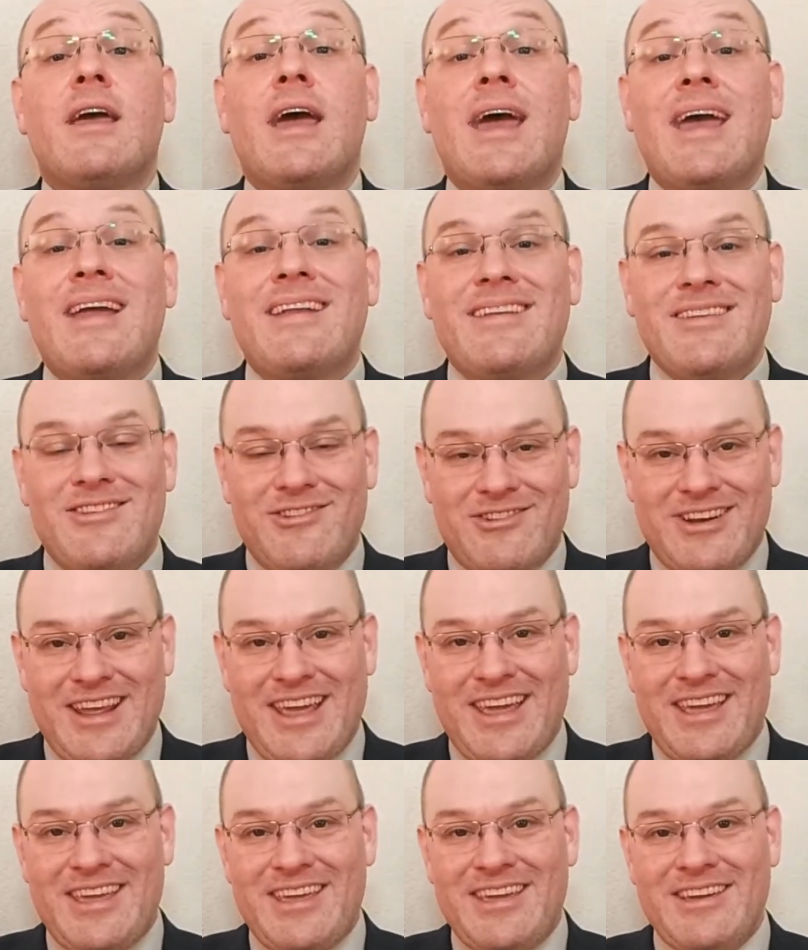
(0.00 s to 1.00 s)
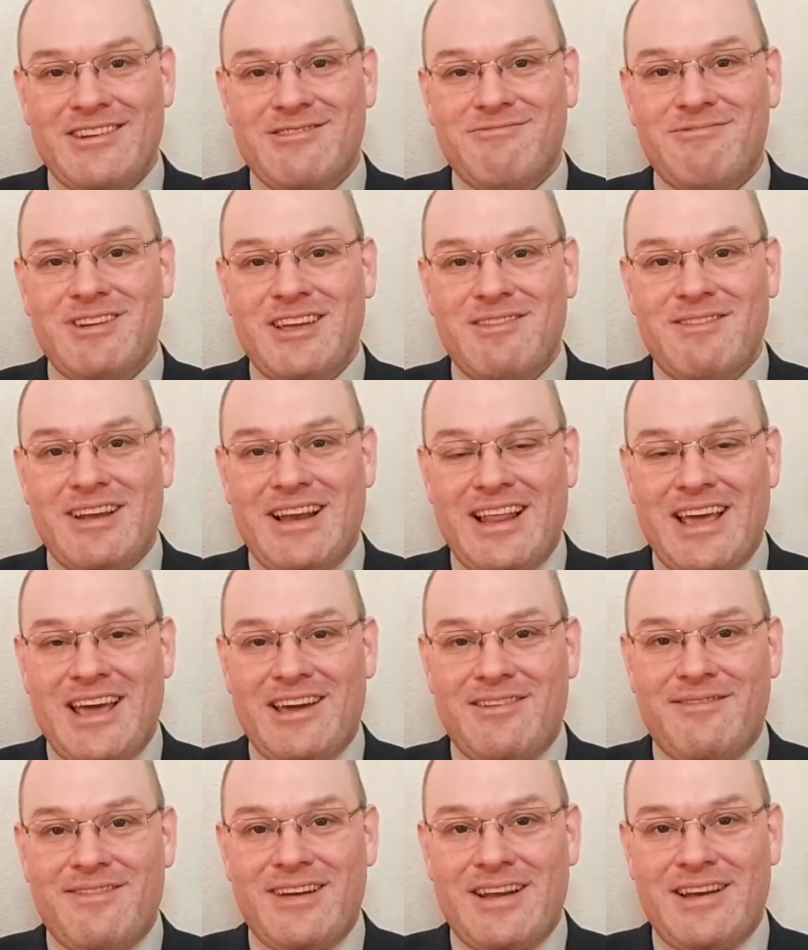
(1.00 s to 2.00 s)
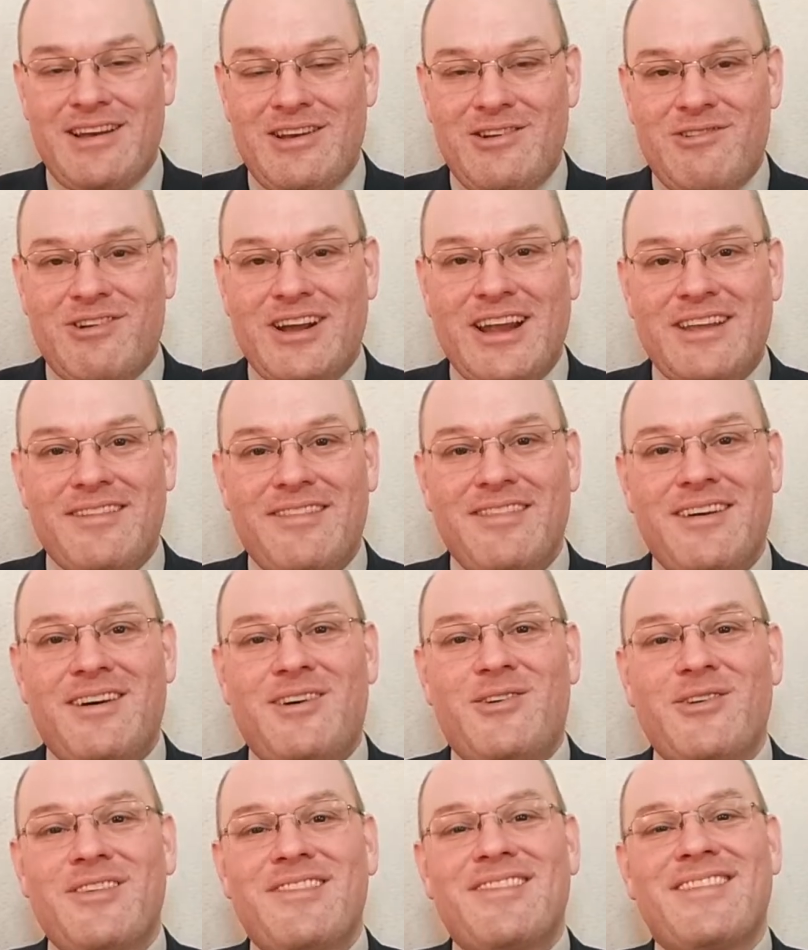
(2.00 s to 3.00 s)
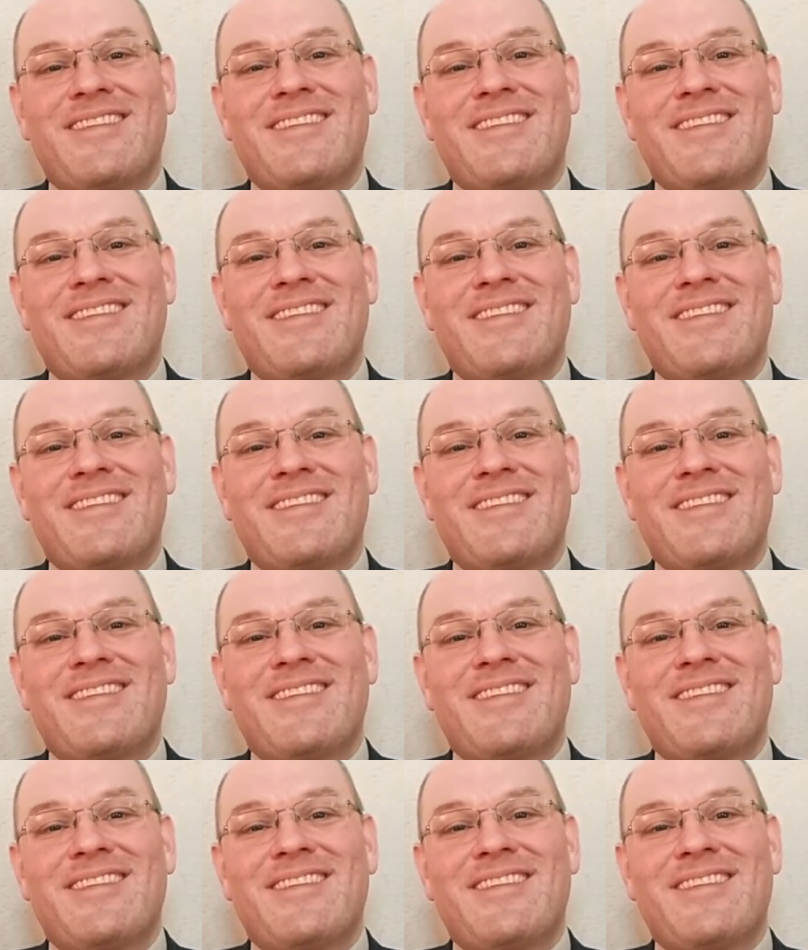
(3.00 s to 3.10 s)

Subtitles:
And today we will have a look at those.